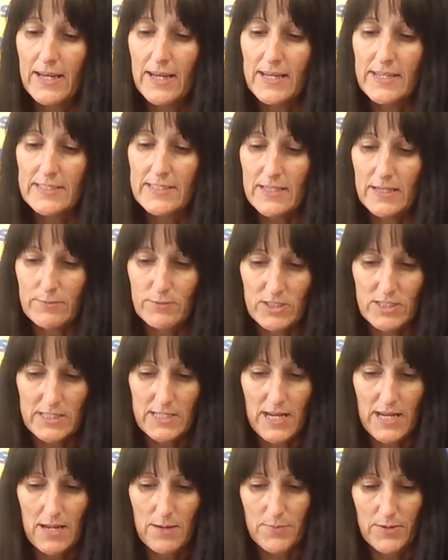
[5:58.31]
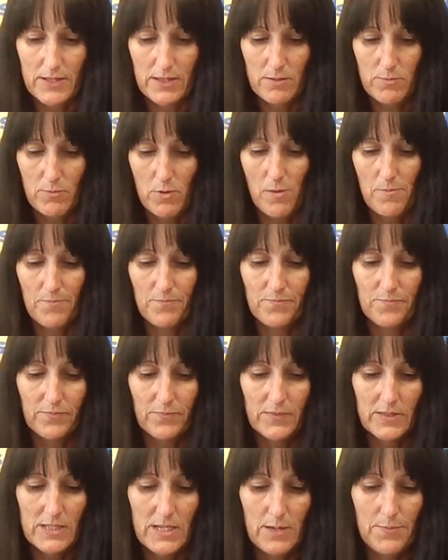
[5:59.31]
is I'm just taping them
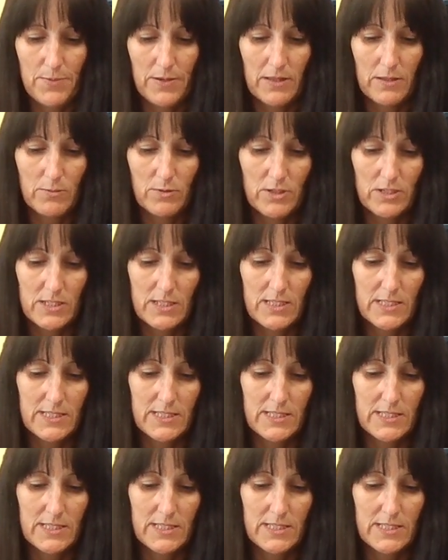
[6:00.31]
onto